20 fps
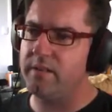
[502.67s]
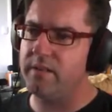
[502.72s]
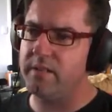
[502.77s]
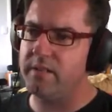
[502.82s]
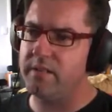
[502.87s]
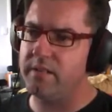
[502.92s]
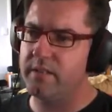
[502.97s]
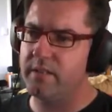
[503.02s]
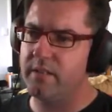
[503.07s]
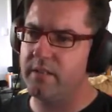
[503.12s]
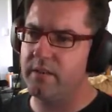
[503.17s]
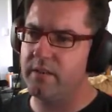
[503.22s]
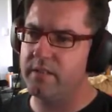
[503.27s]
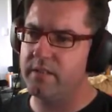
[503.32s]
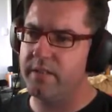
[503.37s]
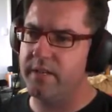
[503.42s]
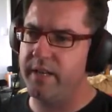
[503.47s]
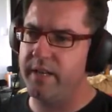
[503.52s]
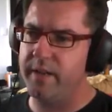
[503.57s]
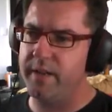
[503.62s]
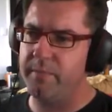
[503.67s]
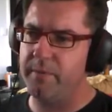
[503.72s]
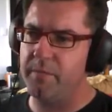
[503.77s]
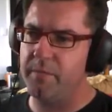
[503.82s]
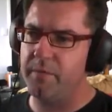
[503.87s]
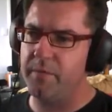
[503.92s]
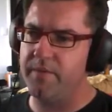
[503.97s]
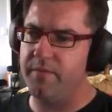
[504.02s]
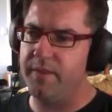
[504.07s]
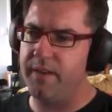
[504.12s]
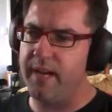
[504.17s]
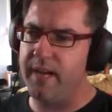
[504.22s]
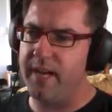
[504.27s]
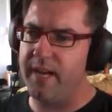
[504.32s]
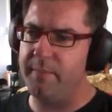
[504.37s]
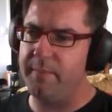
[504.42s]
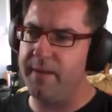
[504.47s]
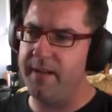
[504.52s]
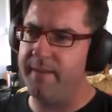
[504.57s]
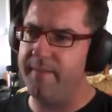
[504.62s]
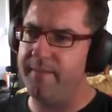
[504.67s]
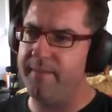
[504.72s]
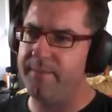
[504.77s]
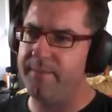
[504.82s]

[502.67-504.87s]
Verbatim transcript: It's locked. An emblem of armor.